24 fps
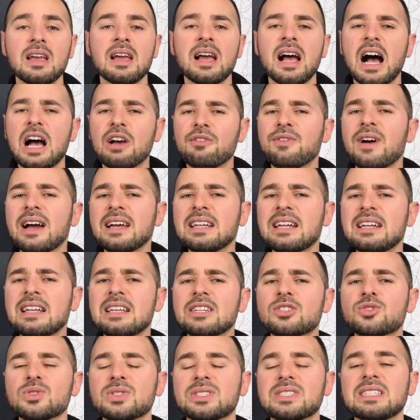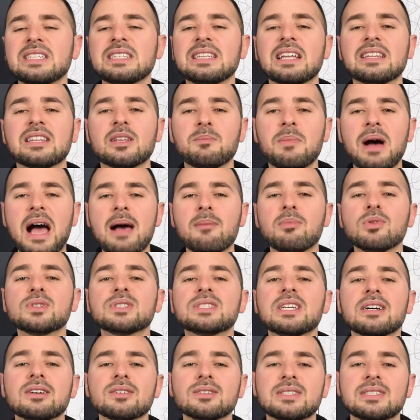I find it interesting that the Bible
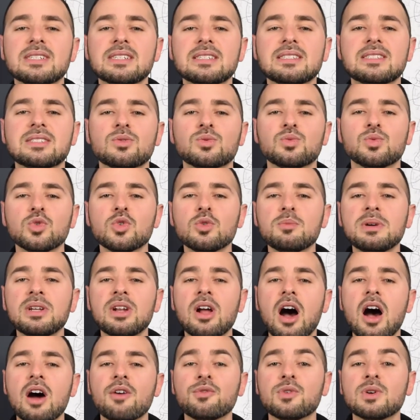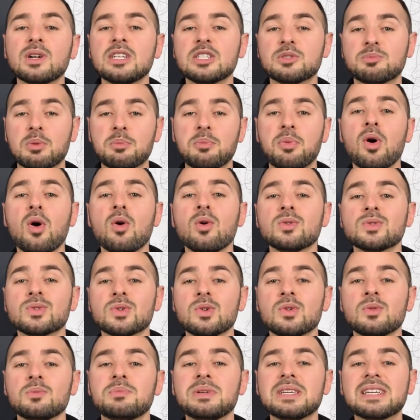tells us Reuben offered his
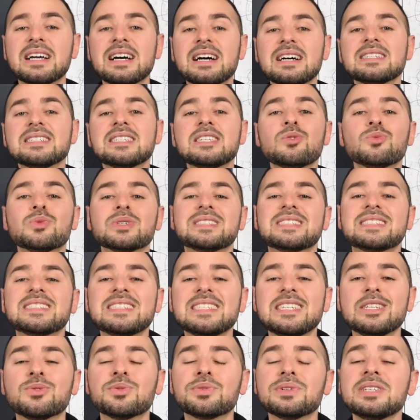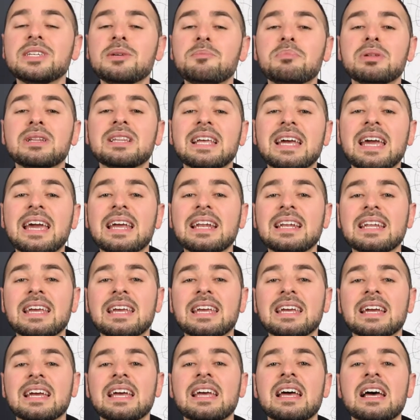proposal because he was secretly
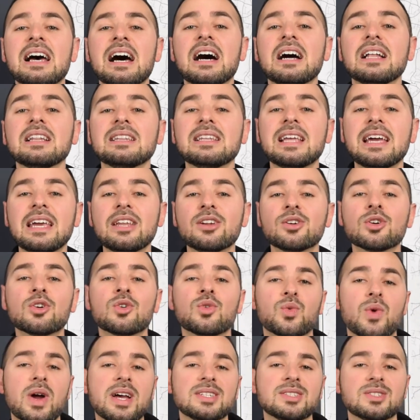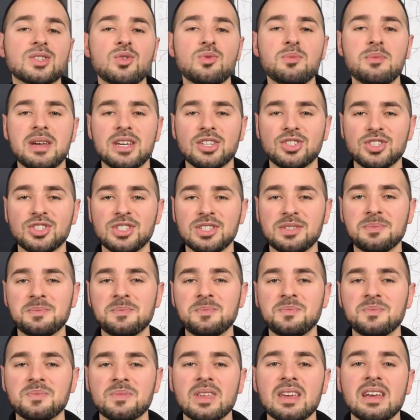planning a later rescue mission.
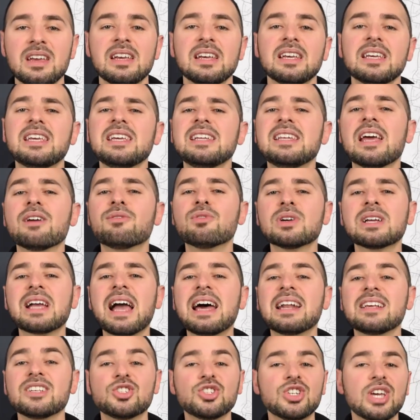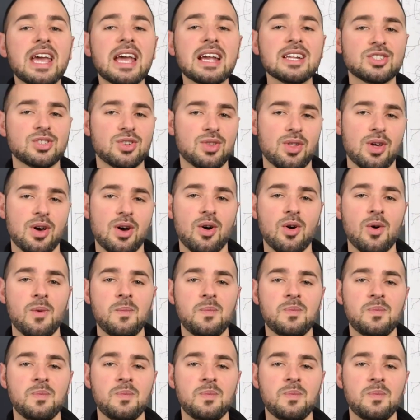He never got a chance, though.